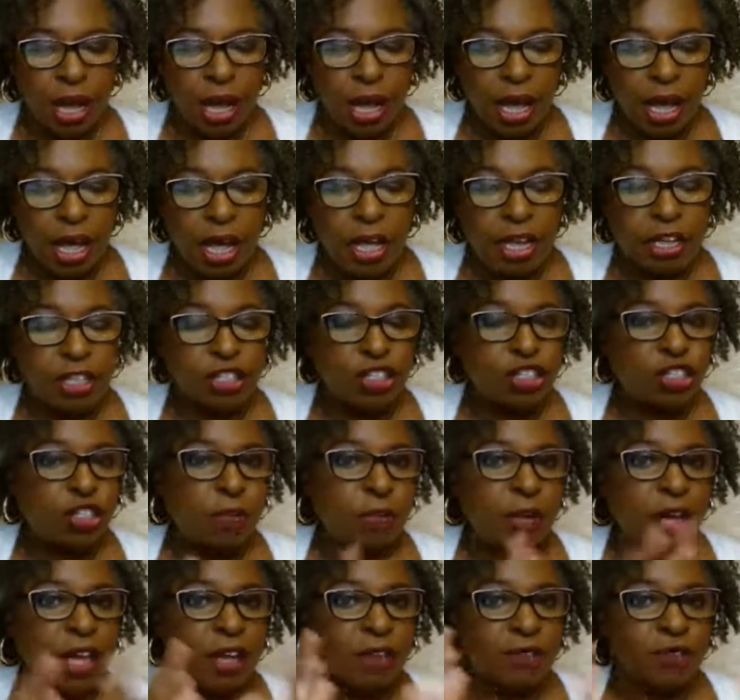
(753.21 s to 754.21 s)
And you
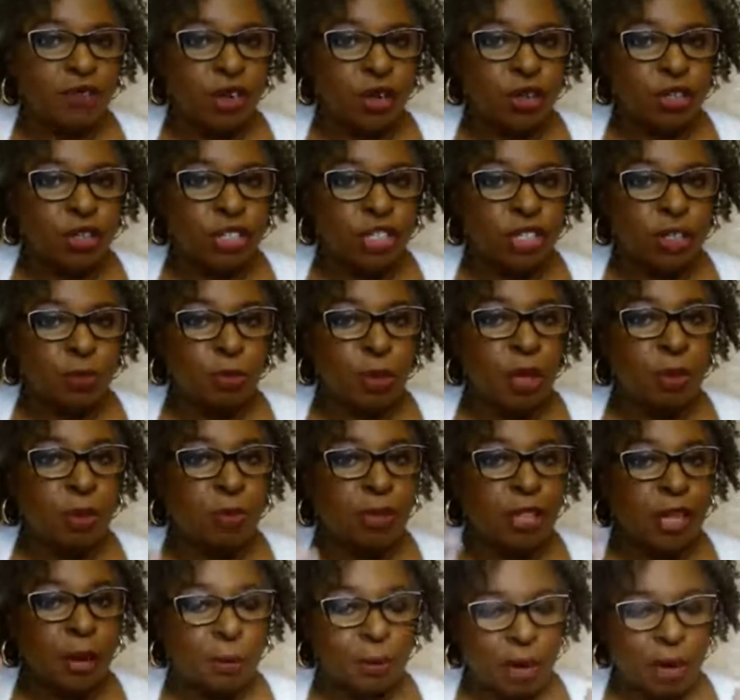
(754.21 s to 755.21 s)
may have noticed
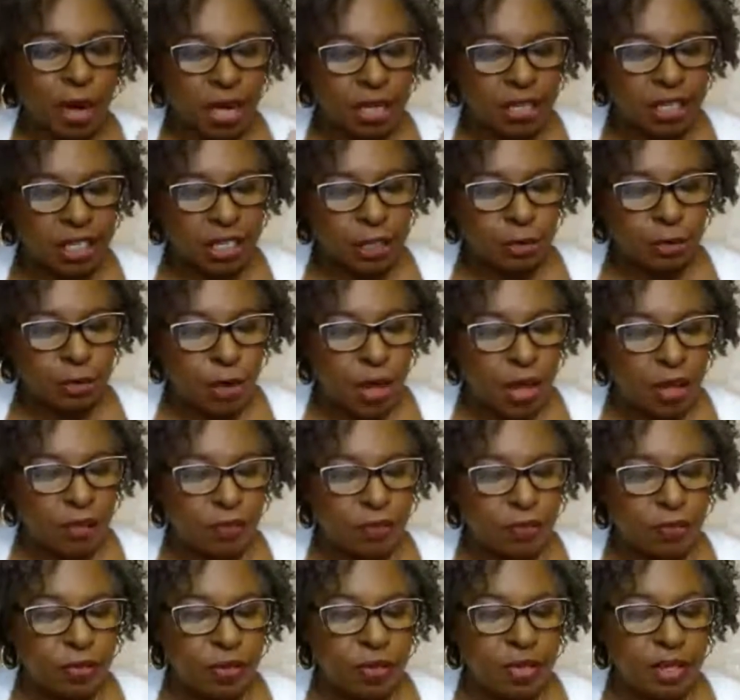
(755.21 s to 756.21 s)
people that practice
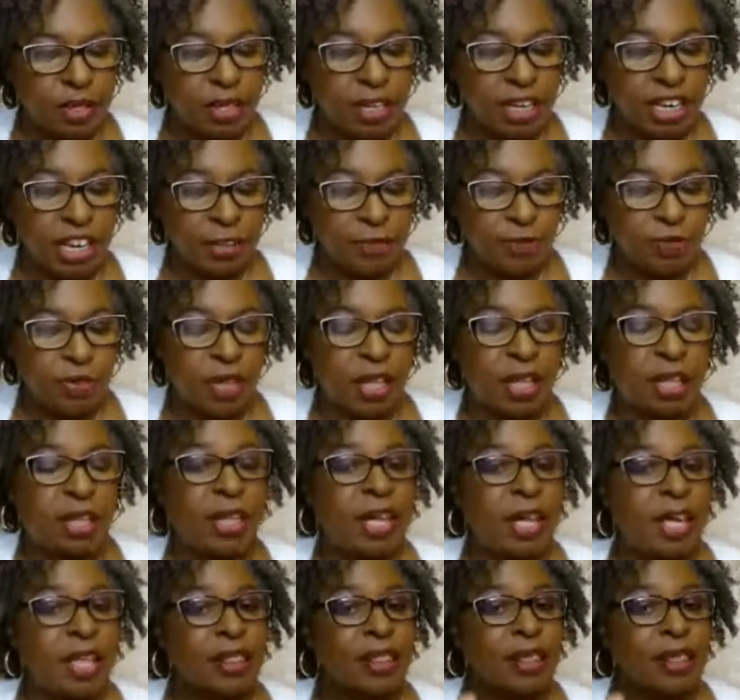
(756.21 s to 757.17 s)
mindful living,